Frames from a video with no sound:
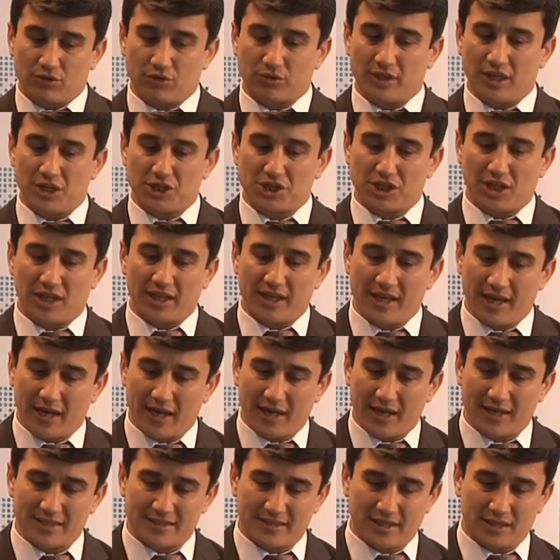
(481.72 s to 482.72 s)
to natural
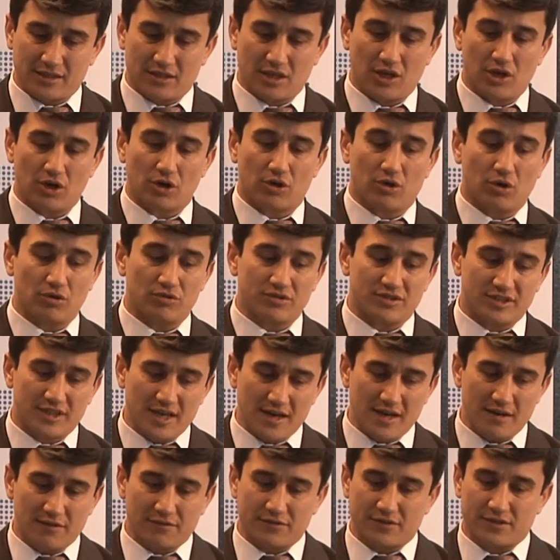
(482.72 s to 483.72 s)
areas that
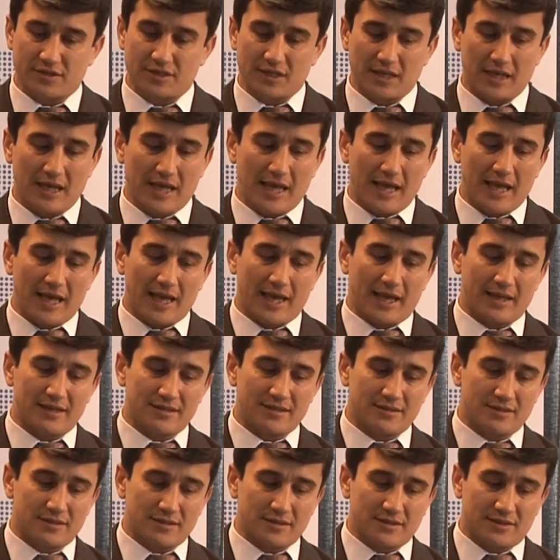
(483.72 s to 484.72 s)
conserves and
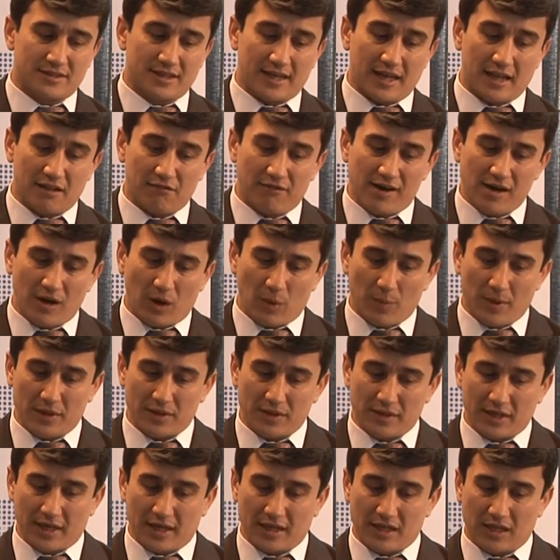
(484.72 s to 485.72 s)
the
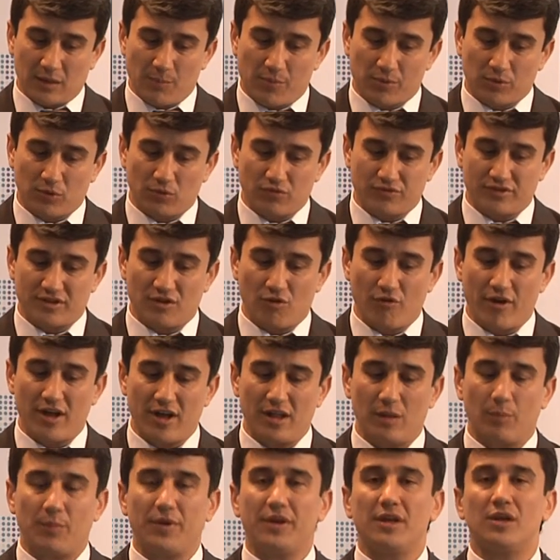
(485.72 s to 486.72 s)
environment and improves the
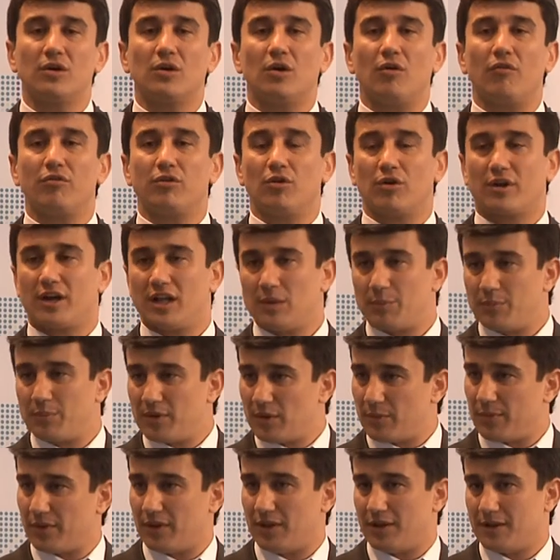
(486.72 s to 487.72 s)
well-being of local
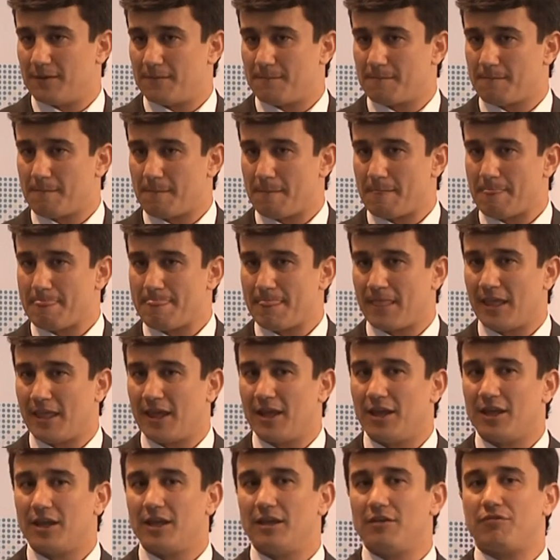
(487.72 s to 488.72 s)
people.
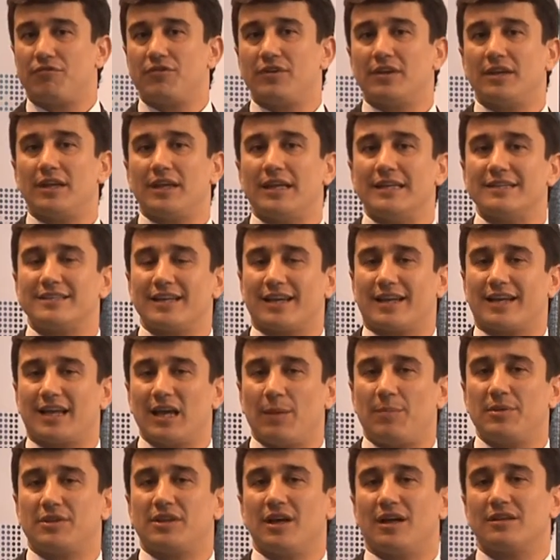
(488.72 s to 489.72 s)
If in, in the
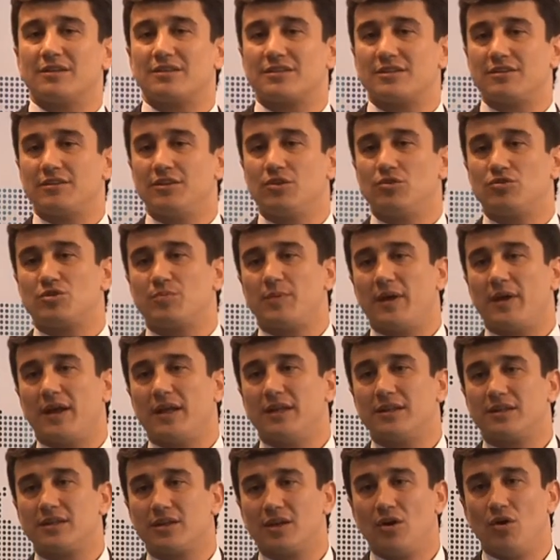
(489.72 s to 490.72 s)
capitals you
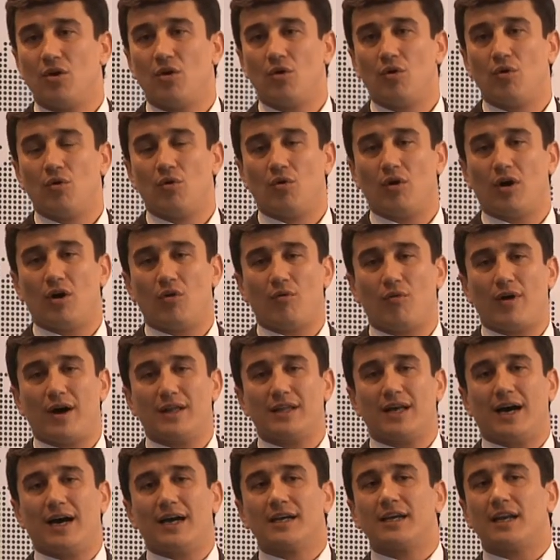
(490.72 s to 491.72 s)
spend
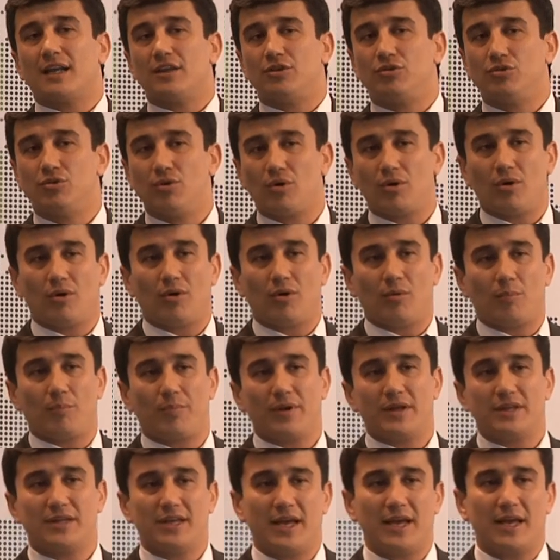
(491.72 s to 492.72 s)
100 euro
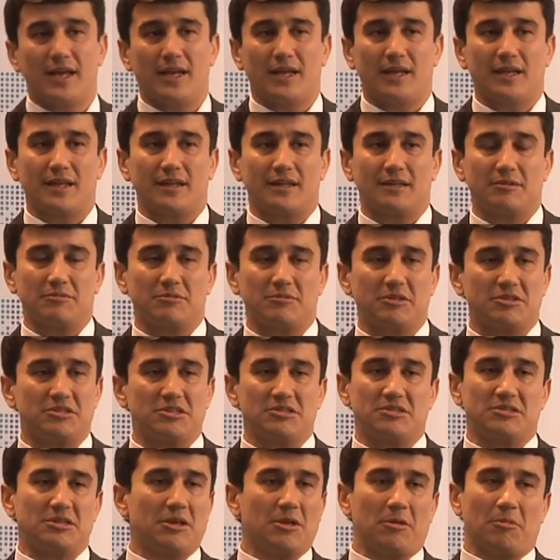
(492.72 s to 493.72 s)
per day, and this
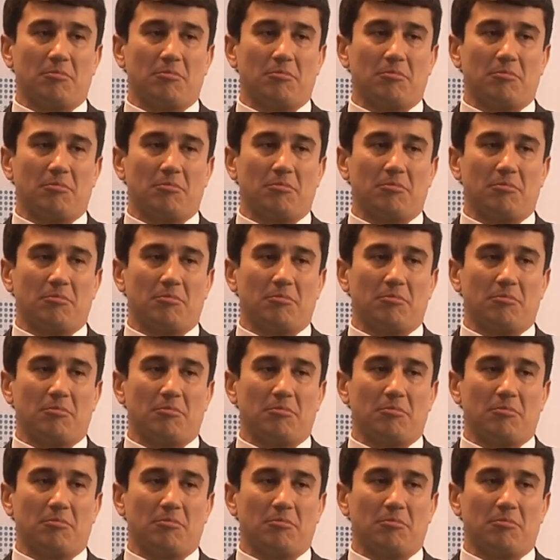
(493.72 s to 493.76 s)
is